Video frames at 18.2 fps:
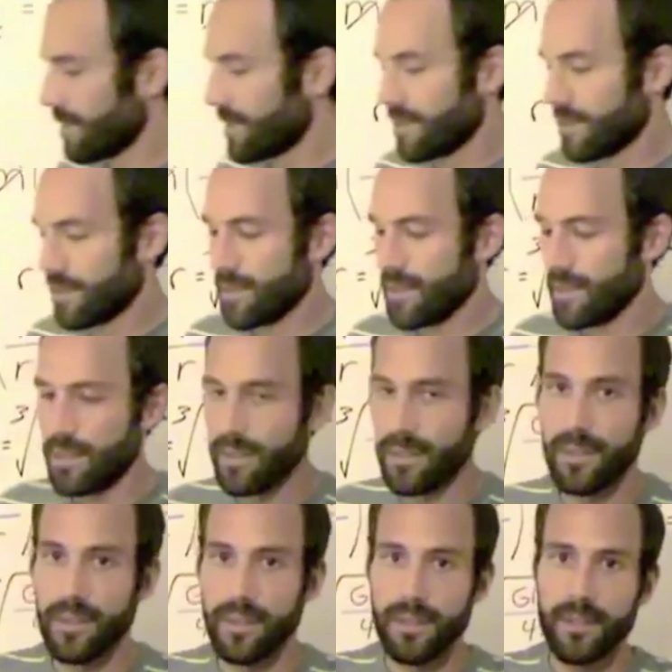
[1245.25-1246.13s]
let's say
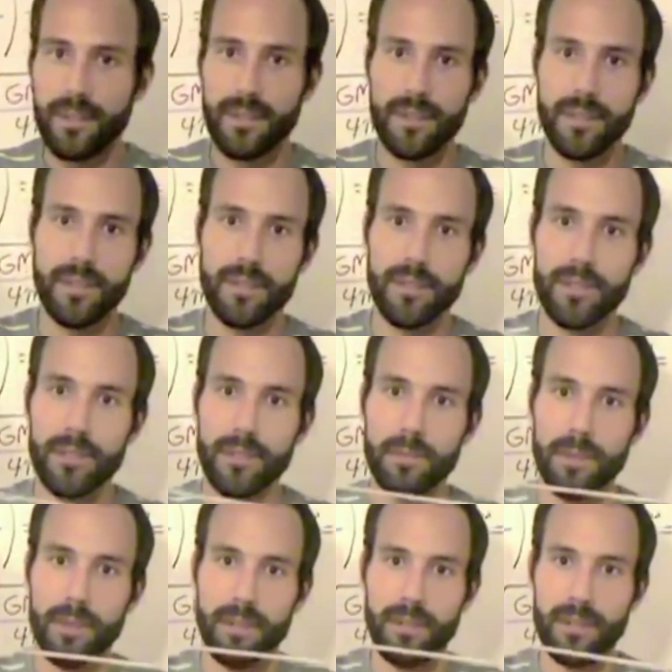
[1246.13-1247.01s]
that this is
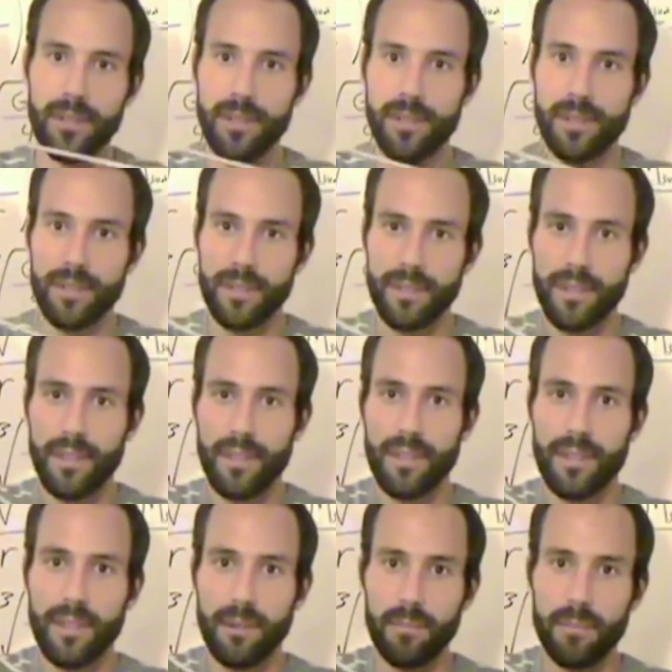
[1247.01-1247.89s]
Jupiter and this is
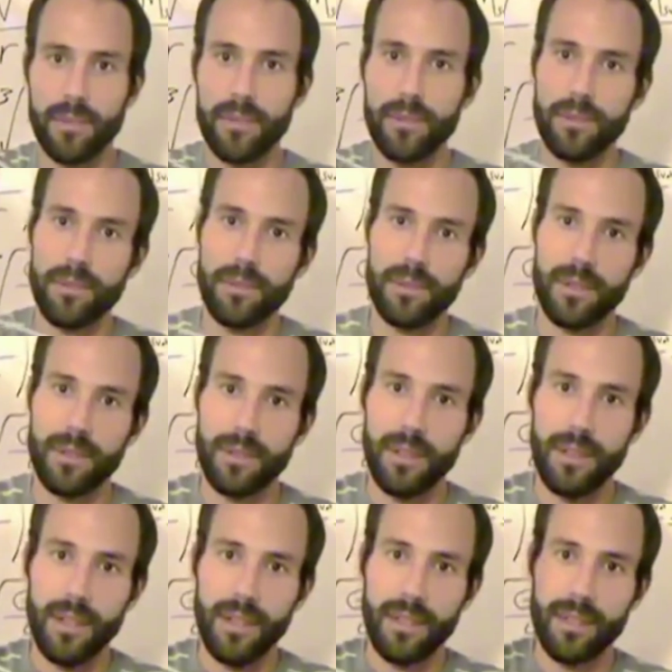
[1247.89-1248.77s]
a moon, and
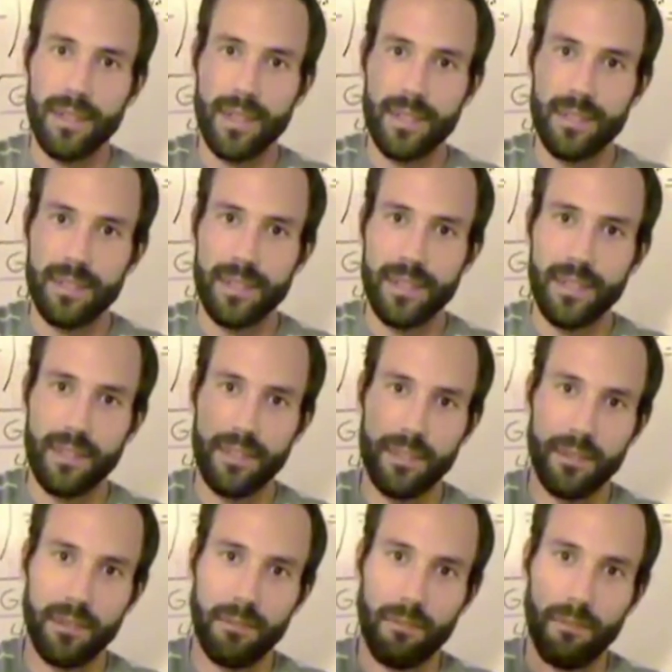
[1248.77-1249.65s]
they can see the
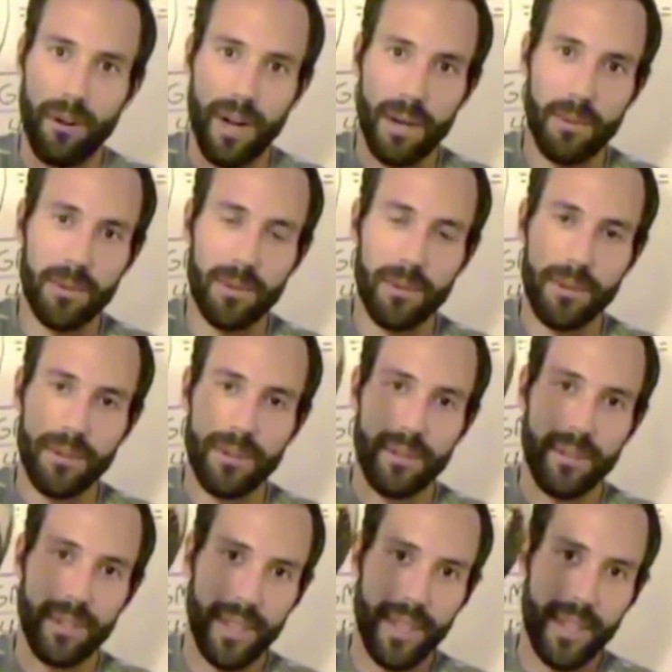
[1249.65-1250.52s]
little wobble
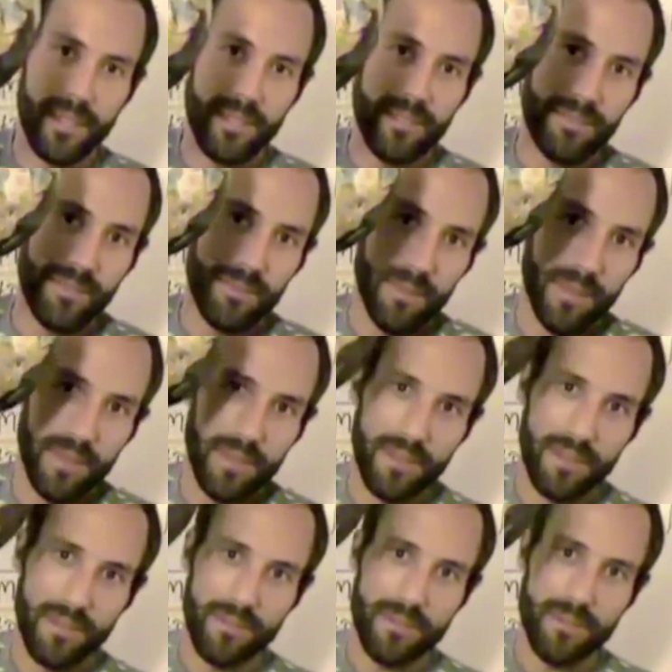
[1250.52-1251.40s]
it gets from the
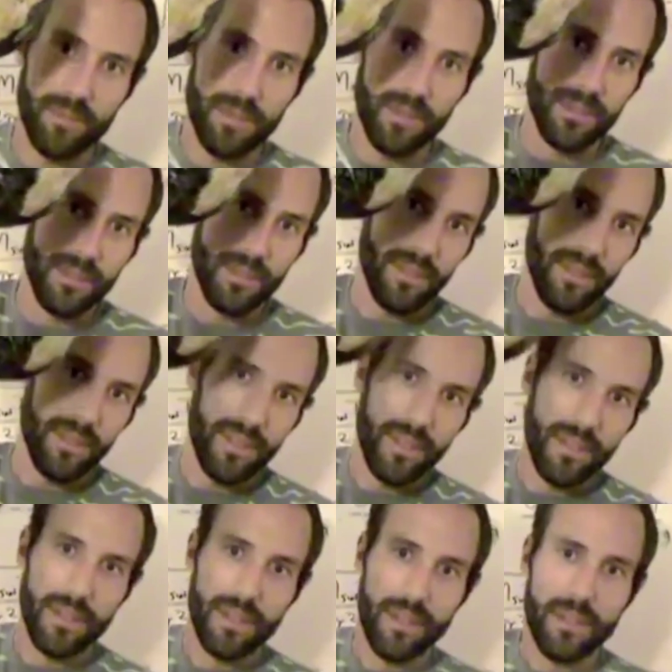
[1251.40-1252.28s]

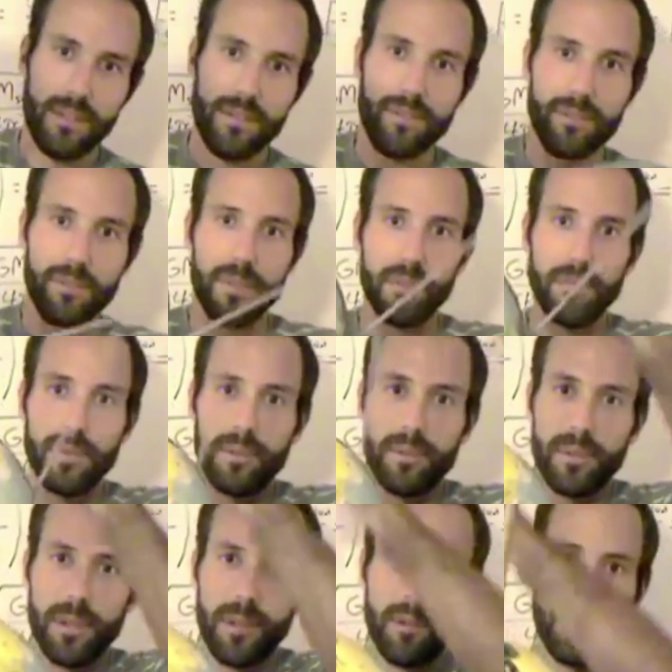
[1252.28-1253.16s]

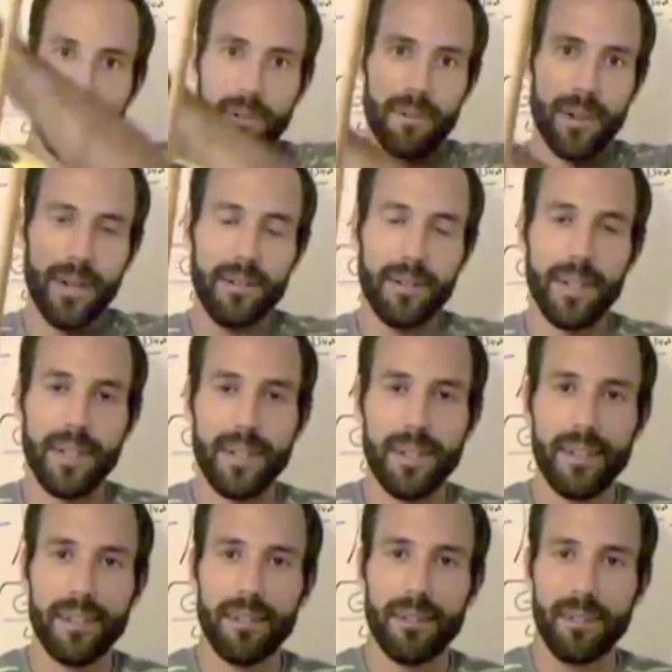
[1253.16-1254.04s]
moon going around
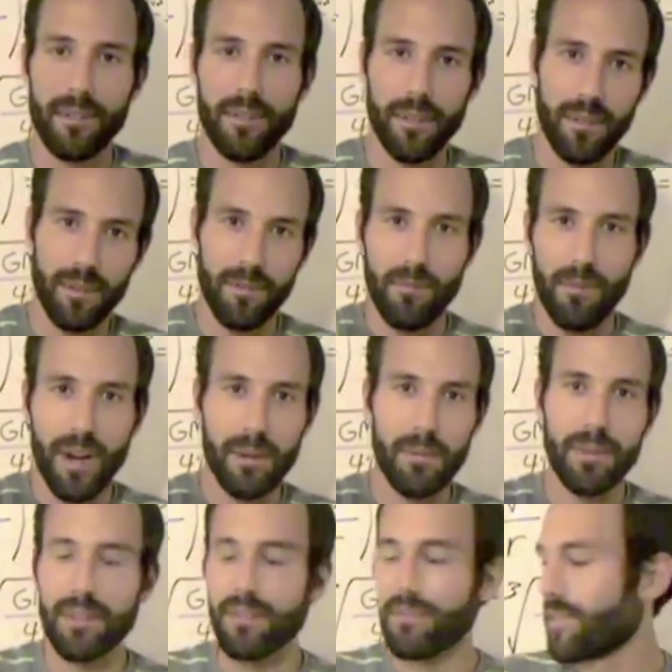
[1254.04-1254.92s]
it, the
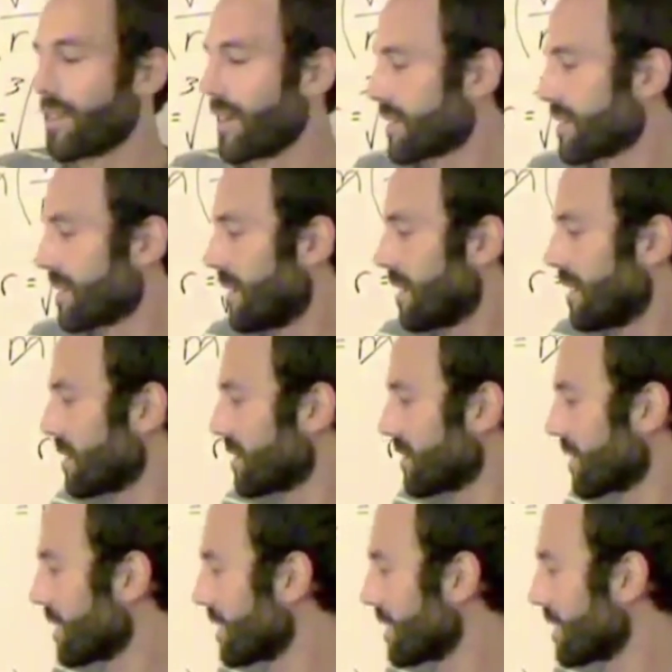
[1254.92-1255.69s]
wobble effect on